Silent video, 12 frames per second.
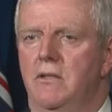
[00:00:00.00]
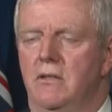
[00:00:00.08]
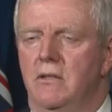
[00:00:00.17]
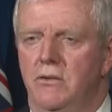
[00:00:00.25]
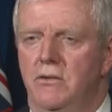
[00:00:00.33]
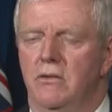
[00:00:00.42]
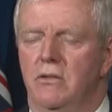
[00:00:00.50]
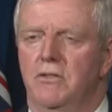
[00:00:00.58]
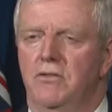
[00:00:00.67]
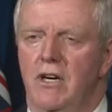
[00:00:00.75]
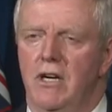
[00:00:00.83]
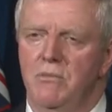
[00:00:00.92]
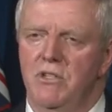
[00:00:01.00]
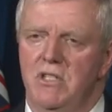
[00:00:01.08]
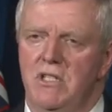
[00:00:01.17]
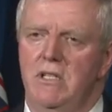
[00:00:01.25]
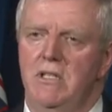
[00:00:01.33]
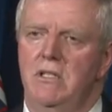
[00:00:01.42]
to go through those
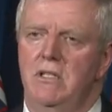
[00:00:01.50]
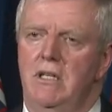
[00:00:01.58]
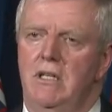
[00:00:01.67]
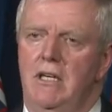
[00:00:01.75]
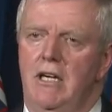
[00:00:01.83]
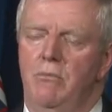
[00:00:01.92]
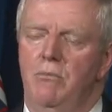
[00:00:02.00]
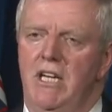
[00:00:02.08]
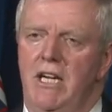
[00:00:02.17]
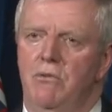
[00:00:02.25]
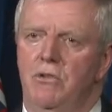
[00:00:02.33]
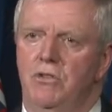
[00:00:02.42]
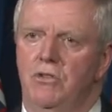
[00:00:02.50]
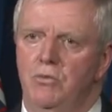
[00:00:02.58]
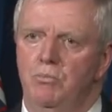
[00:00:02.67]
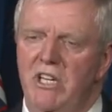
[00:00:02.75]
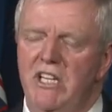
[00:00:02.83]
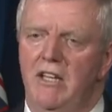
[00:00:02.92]
pharmacies and be able
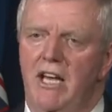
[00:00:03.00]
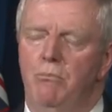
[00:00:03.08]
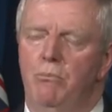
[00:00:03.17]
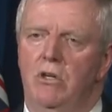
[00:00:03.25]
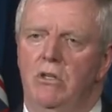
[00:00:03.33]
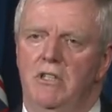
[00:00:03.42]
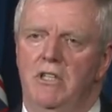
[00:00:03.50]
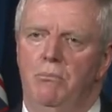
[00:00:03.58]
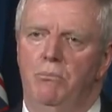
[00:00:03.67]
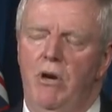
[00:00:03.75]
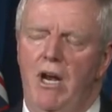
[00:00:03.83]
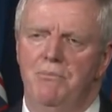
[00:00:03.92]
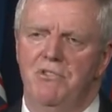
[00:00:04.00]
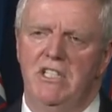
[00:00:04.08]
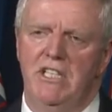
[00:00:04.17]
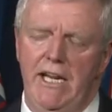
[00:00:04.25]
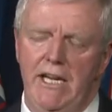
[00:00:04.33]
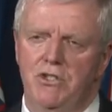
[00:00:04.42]
to meet that burden. And then perhaps
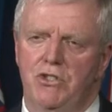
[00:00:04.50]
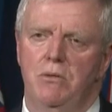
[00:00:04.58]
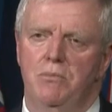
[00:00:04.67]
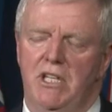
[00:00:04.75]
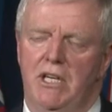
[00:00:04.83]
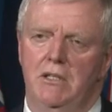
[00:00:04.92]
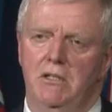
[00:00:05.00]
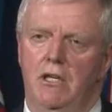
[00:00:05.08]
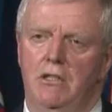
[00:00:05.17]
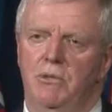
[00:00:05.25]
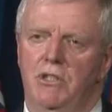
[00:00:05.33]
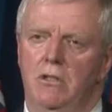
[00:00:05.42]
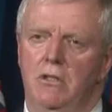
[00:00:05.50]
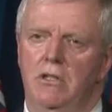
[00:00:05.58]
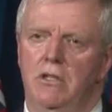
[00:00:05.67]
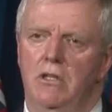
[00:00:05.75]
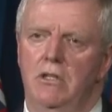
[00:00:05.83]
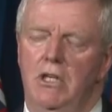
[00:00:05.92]
the age groups that I talked about
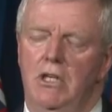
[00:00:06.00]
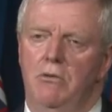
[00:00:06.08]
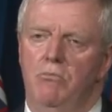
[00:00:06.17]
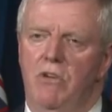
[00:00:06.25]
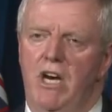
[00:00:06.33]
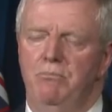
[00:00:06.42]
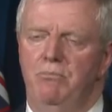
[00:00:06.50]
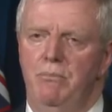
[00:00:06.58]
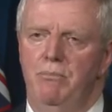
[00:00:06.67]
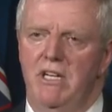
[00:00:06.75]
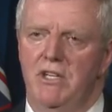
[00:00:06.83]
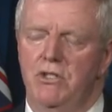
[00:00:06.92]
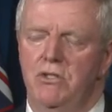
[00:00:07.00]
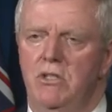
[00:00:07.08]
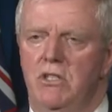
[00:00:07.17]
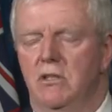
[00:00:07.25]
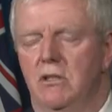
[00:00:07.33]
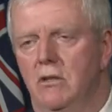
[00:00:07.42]
earlier might be best
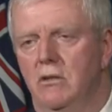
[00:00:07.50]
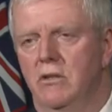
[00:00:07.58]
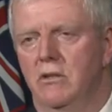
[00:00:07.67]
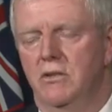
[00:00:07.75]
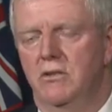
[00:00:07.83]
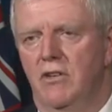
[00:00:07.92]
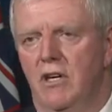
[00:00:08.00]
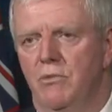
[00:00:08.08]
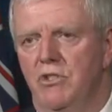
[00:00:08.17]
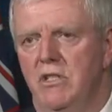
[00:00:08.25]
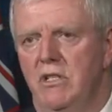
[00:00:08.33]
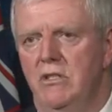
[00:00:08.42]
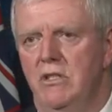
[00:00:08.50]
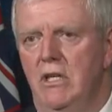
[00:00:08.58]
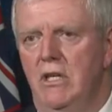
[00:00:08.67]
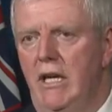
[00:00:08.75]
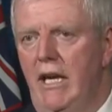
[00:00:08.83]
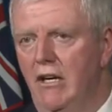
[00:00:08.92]
suited to go to those pharmacies,
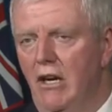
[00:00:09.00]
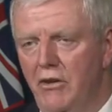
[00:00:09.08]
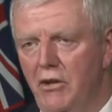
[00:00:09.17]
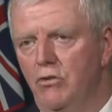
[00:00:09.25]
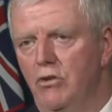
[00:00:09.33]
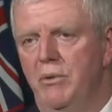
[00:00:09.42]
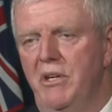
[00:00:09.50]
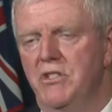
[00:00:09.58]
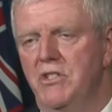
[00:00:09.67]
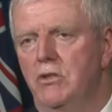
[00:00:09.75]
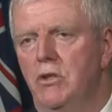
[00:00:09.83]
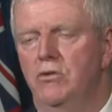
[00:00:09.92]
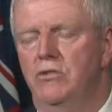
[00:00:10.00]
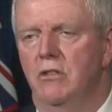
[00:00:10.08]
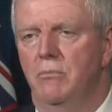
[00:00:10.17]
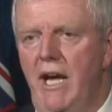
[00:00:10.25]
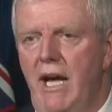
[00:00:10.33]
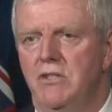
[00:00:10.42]
and other groupings go to
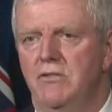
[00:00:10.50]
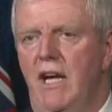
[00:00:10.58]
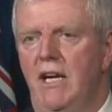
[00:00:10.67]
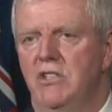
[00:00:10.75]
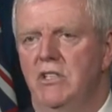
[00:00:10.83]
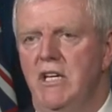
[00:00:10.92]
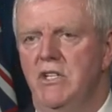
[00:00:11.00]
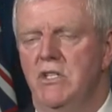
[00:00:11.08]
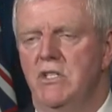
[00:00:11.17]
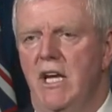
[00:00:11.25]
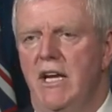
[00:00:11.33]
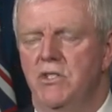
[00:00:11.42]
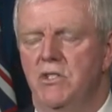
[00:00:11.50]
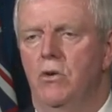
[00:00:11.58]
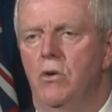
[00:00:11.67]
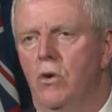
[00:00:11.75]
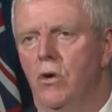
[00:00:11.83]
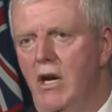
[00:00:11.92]
the mass vaccination sites
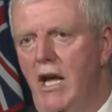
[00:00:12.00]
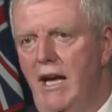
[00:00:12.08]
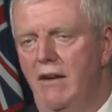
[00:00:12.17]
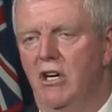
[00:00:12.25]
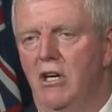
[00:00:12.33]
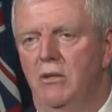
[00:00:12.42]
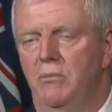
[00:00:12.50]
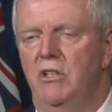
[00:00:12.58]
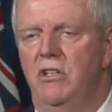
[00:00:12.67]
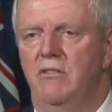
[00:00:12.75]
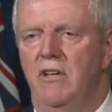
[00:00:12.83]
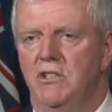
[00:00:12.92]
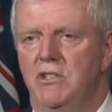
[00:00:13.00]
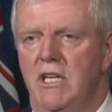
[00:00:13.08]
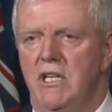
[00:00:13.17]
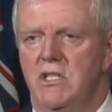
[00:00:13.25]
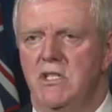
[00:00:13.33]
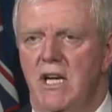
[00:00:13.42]
or have our community
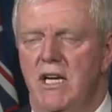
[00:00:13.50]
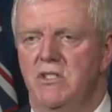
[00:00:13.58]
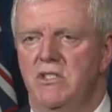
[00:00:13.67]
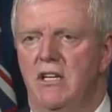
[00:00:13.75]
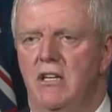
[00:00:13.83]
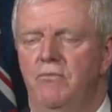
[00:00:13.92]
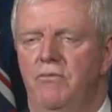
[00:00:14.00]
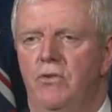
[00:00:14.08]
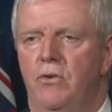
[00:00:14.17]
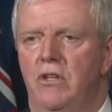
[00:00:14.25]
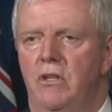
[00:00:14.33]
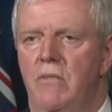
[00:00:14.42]
vaccination sites set up for